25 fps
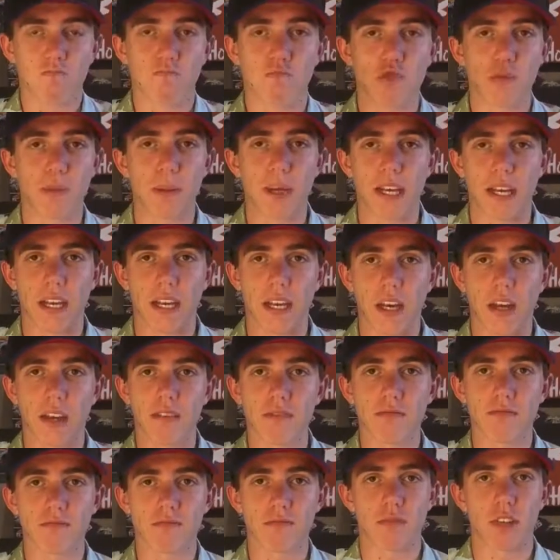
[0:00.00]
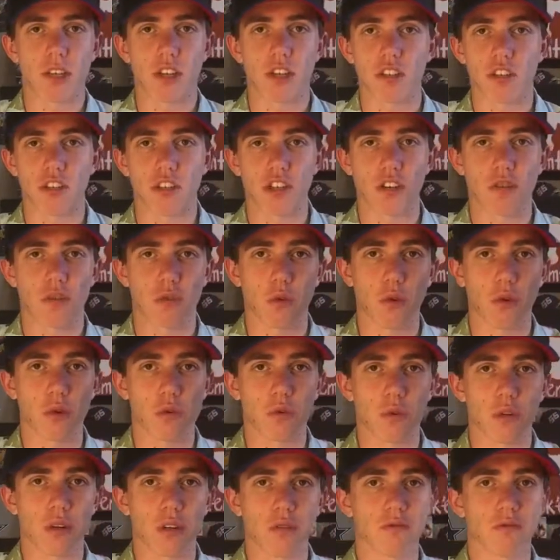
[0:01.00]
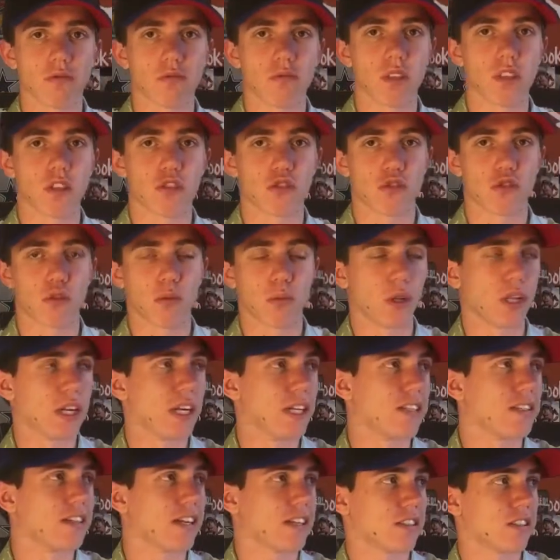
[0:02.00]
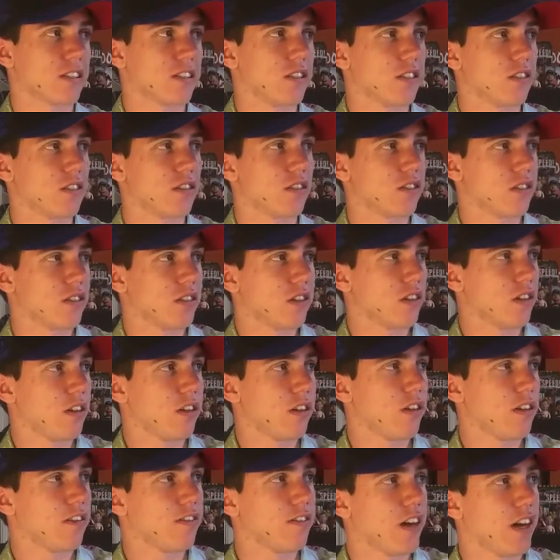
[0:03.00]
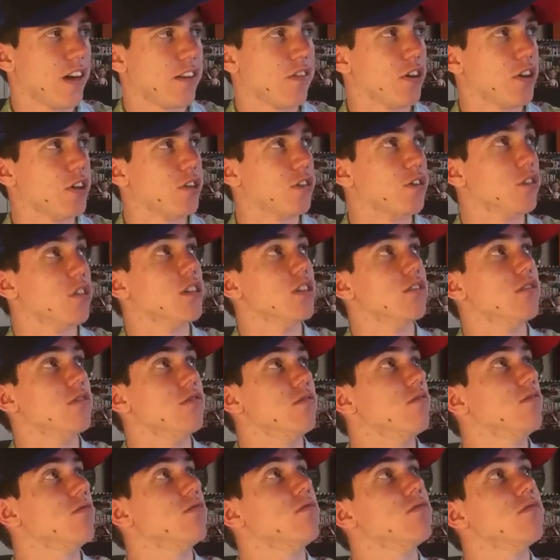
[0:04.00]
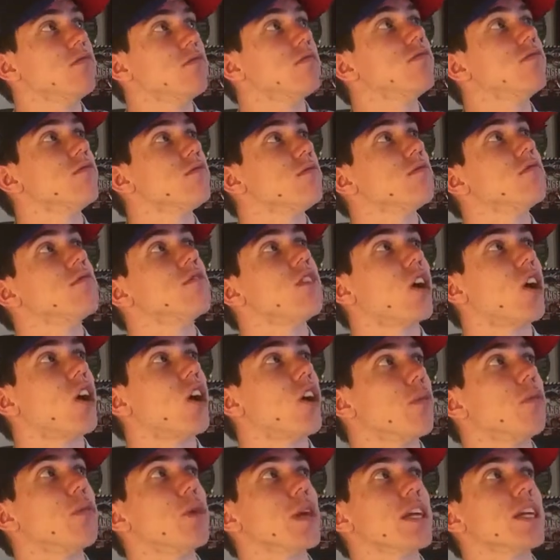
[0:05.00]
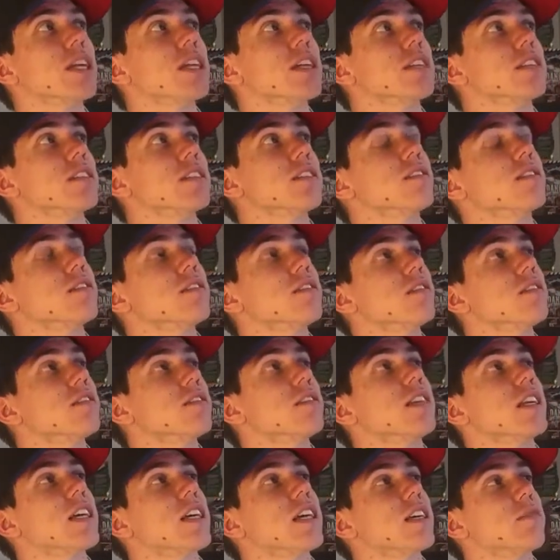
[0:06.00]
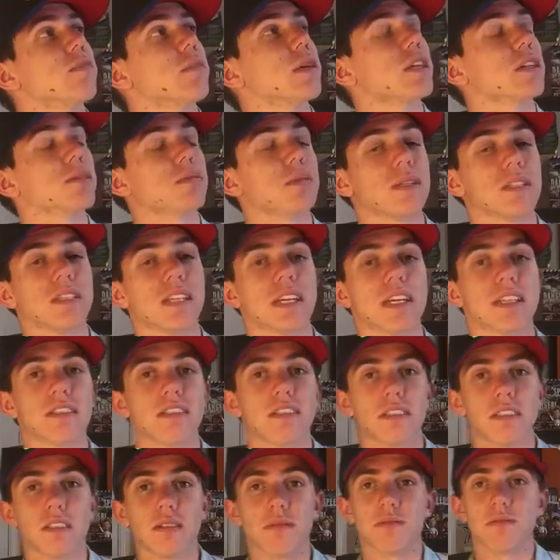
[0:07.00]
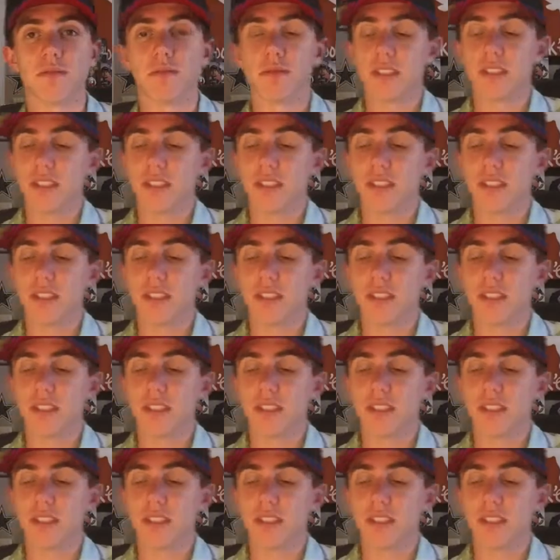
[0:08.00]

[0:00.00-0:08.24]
Speaking of, there's a Jeff Gordon one. AAA Texas 500. Heartbreaking. That makes me sad still.